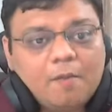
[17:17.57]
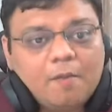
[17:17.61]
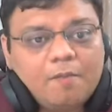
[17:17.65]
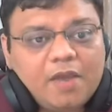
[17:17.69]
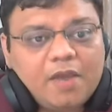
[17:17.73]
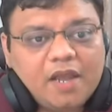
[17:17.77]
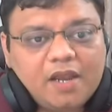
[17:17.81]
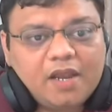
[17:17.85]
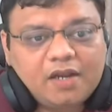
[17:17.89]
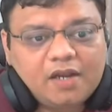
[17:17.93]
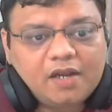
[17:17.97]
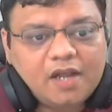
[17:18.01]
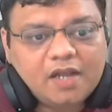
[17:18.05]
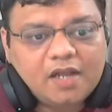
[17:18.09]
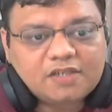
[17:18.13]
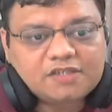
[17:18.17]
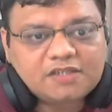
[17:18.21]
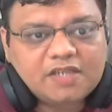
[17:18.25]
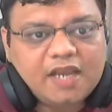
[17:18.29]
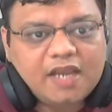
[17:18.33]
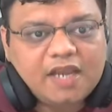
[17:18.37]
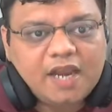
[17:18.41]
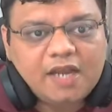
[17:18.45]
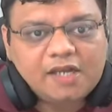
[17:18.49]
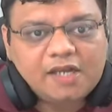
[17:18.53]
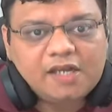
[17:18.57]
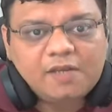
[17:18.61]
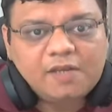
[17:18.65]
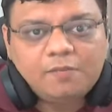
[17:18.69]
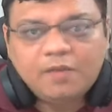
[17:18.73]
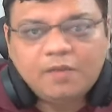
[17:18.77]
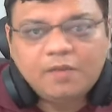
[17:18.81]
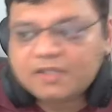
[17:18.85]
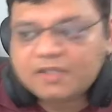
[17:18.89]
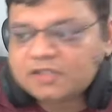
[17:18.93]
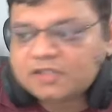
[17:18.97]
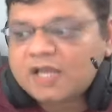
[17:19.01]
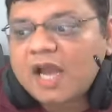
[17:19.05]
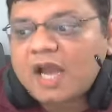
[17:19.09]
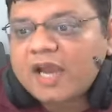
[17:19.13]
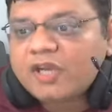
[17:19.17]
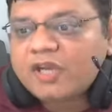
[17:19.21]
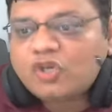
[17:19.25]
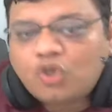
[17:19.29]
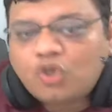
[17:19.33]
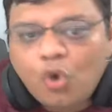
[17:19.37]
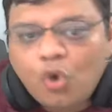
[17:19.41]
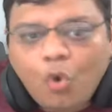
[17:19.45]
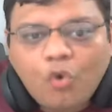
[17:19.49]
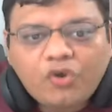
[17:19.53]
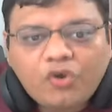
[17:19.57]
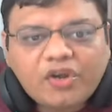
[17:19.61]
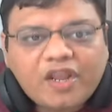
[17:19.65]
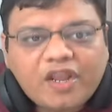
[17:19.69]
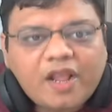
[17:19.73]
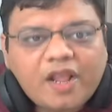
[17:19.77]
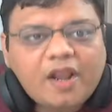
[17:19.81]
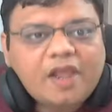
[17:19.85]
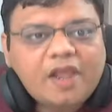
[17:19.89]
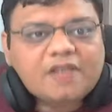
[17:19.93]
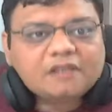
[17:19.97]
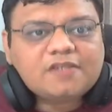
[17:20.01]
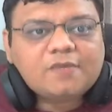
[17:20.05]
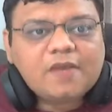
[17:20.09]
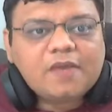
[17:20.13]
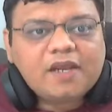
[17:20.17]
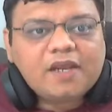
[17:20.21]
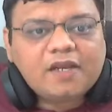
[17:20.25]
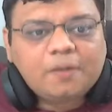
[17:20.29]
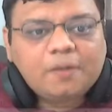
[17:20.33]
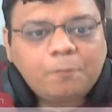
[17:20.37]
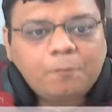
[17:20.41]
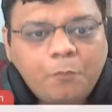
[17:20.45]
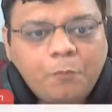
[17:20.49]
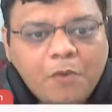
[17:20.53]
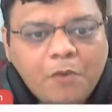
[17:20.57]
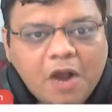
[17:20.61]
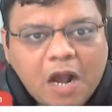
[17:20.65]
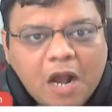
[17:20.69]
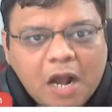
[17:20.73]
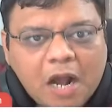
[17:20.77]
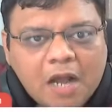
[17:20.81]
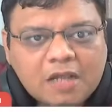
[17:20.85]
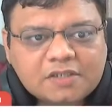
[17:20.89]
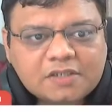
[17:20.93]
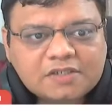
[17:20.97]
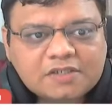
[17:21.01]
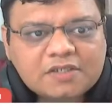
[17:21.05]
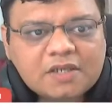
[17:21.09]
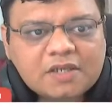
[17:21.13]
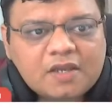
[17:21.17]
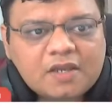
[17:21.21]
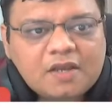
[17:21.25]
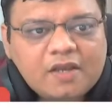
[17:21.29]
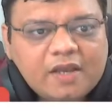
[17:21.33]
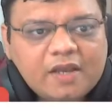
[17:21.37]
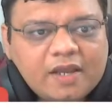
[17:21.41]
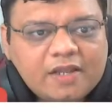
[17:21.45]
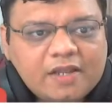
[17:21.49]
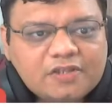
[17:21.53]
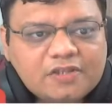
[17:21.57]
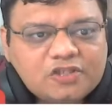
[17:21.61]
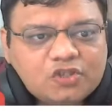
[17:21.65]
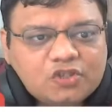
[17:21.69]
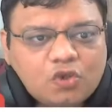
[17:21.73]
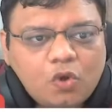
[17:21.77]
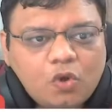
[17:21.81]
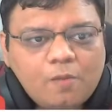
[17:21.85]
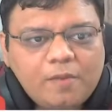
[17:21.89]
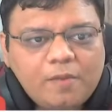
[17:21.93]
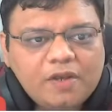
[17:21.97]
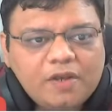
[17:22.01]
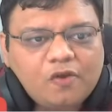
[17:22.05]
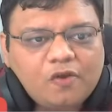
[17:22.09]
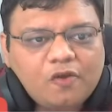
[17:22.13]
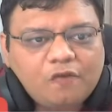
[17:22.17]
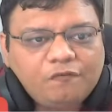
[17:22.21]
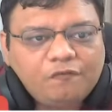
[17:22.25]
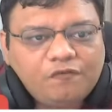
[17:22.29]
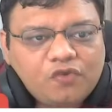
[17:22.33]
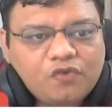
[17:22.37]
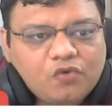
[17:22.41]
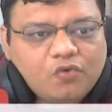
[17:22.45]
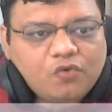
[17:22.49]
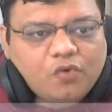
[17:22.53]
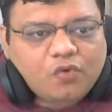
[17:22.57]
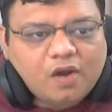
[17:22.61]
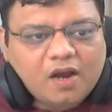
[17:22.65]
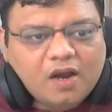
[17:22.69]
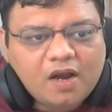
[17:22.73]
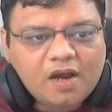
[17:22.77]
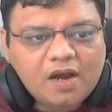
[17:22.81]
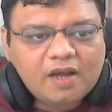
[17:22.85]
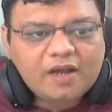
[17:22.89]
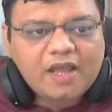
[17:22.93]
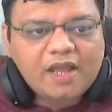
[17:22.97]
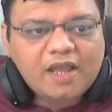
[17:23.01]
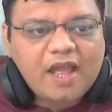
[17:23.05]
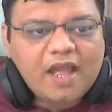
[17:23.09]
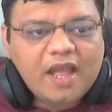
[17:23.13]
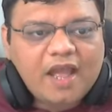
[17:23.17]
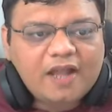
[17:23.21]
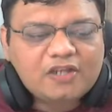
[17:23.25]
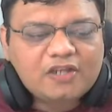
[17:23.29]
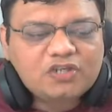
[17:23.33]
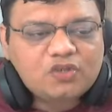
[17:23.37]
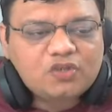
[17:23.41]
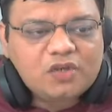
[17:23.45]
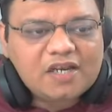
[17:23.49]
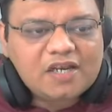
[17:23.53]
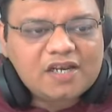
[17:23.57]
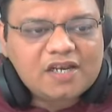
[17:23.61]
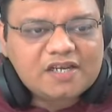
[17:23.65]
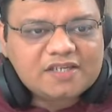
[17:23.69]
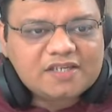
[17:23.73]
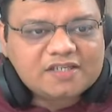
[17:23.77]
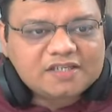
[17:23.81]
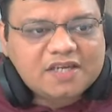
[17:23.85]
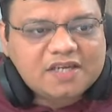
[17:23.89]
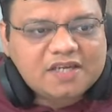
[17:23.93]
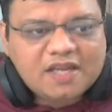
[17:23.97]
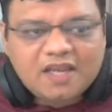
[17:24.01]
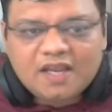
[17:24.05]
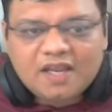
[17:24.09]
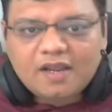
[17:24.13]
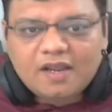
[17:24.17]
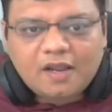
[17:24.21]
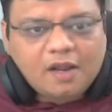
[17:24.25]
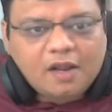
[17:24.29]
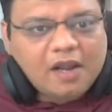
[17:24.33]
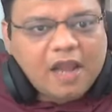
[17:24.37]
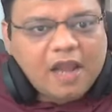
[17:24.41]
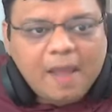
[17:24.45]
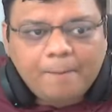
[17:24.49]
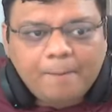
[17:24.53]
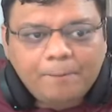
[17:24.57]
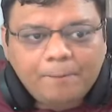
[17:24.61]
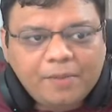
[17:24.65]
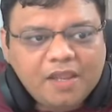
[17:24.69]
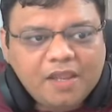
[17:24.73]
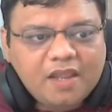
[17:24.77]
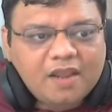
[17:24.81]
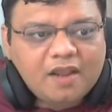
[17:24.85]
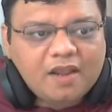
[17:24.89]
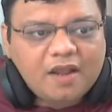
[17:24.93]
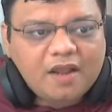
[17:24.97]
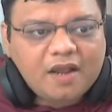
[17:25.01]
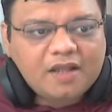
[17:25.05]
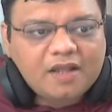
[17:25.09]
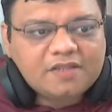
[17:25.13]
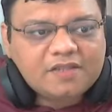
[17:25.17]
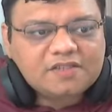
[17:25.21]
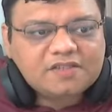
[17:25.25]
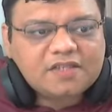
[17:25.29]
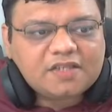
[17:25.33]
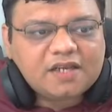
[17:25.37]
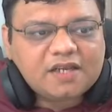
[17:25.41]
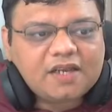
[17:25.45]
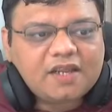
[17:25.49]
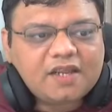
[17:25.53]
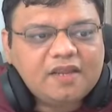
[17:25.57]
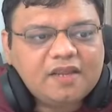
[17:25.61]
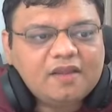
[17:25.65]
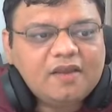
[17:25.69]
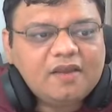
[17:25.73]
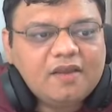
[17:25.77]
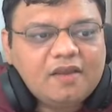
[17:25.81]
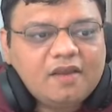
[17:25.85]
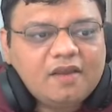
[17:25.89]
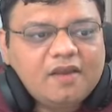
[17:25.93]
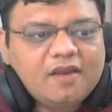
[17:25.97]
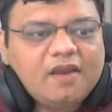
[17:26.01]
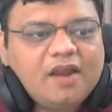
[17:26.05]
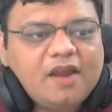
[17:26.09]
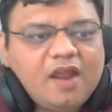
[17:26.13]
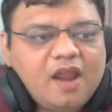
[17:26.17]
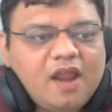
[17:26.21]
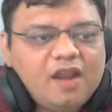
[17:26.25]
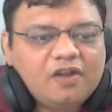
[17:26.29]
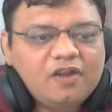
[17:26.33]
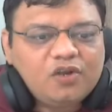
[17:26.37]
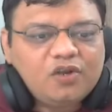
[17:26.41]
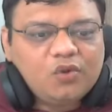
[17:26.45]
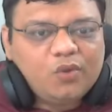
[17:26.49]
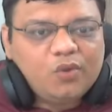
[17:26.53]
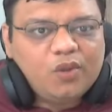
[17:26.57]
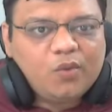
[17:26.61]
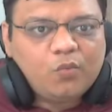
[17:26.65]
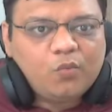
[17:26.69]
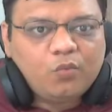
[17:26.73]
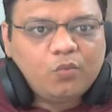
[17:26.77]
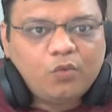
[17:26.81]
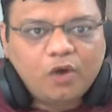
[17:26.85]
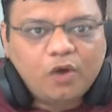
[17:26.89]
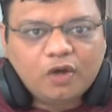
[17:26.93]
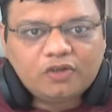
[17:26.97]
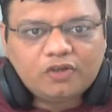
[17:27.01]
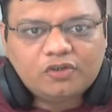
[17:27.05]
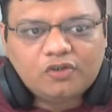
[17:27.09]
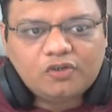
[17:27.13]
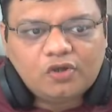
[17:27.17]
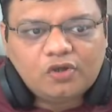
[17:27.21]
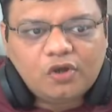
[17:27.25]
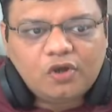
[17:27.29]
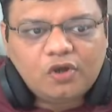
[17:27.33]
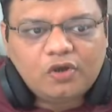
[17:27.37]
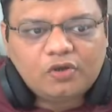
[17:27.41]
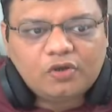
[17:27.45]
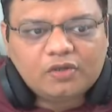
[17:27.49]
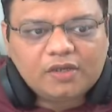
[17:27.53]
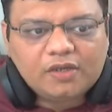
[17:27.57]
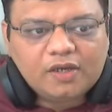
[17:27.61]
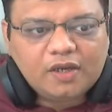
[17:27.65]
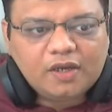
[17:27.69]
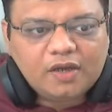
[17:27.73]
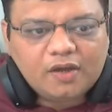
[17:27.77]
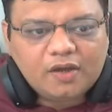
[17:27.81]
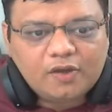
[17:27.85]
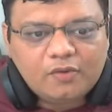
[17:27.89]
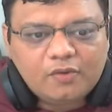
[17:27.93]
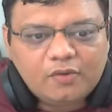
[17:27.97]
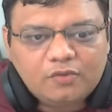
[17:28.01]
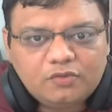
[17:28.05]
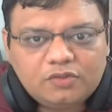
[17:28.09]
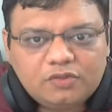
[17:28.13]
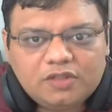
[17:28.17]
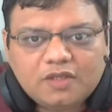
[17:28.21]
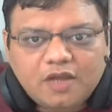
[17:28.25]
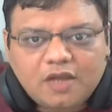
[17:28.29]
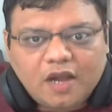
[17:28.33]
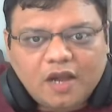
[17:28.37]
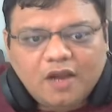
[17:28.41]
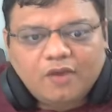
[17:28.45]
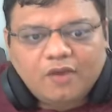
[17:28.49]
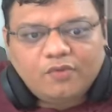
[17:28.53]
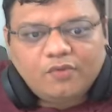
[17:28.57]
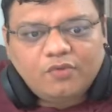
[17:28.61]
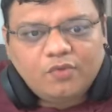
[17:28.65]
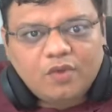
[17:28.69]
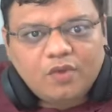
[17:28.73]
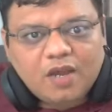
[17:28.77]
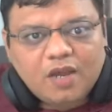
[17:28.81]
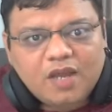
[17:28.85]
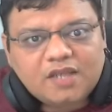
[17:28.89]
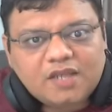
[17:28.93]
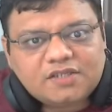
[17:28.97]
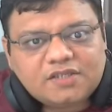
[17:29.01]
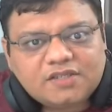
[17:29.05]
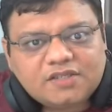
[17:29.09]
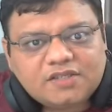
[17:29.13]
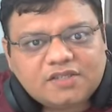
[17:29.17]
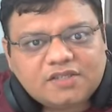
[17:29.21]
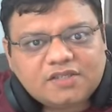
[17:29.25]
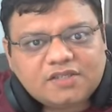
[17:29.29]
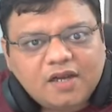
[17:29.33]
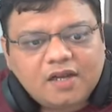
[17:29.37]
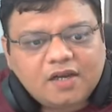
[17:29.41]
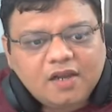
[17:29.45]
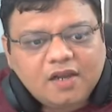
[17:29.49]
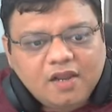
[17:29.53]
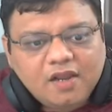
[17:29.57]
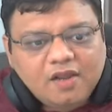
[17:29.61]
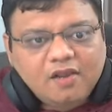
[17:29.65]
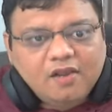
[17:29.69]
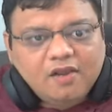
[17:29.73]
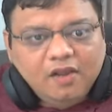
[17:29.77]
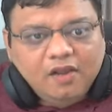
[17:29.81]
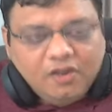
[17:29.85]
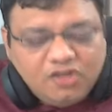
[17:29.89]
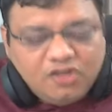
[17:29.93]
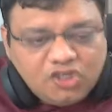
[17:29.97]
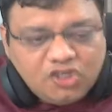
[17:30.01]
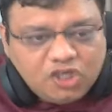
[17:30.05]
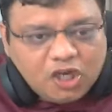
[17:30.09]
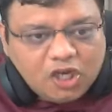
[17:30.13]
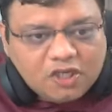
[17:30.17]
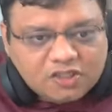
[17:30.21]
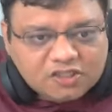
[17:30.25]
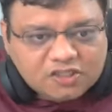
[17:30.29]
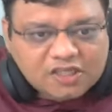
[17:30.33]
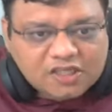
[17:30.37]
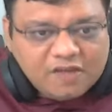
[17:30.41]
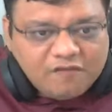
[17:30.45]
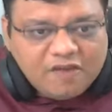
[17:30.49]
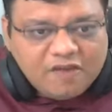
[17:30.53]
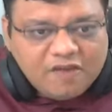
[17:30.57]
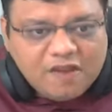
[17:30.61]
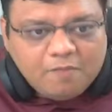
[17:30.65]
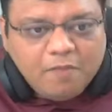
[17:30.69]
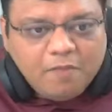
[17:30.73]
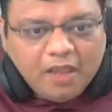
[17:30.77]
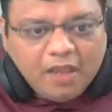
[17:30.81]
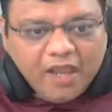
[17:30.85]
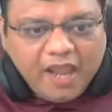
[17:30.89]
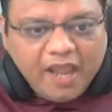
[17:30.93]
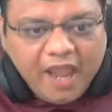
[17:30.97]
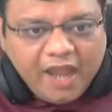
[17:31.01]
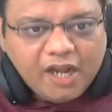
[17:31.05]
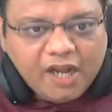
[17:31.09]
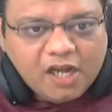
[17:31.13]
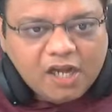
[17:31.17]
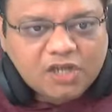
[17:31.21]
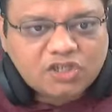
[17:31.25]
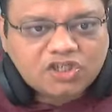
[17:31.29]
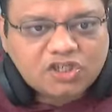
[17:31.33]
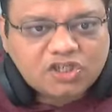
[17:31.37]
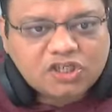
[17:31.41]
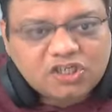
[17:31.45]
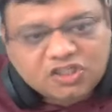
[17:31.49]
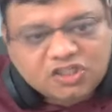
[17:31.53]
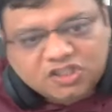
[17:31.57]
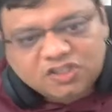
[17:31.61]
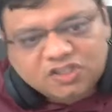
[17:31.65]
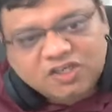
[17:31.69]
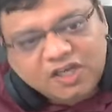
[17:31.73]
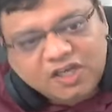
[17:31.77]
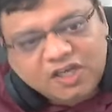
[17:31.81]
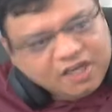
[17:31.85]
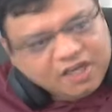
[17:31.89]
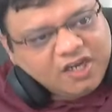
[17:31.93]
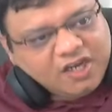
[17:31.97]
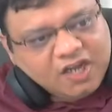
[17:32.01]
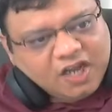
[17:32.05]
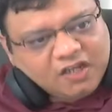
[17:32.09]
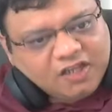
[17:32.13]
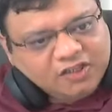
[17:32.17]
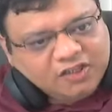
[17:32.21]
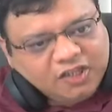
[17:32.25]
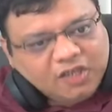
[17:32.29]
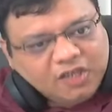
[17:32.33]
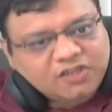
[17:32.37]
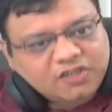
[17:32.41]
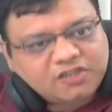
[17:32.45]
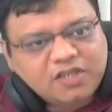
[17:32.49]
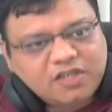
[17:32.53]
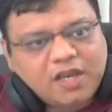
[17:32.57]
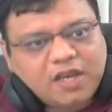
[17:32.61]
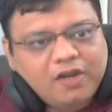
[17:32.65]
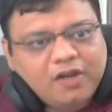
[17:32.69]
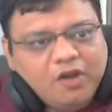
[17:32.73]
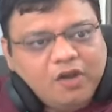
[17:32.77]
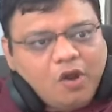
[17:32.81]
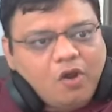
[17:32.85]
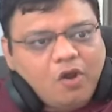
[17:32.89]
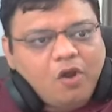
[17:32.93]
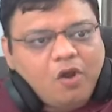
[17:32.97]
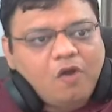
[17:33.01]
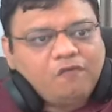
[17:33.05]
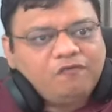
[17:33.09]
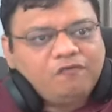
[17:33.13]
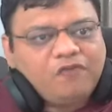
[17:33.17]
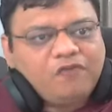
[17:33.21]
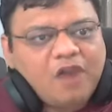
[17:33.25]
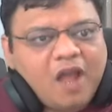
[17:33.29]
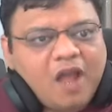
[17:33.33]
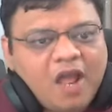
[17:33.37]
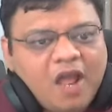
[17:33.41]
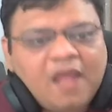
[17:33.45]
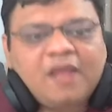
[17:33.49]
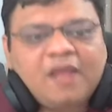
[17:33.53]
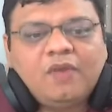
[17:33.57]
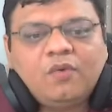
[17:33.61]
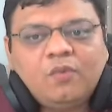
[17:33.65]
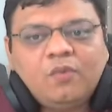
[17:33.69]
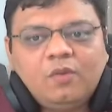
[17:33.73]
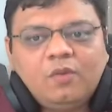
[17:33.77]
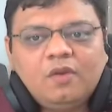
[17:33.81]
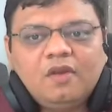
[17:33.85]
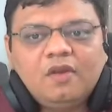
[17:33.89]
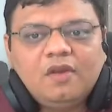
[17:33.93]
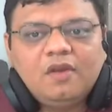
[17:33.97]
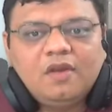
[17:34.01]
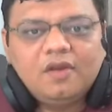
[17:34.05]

Man, last 18 minutes, I don't realize where it passed. And so many of you are actually listening, clapping, answering, and doing whatnot. Love the how you guys are just giving me energy sitting other side of live.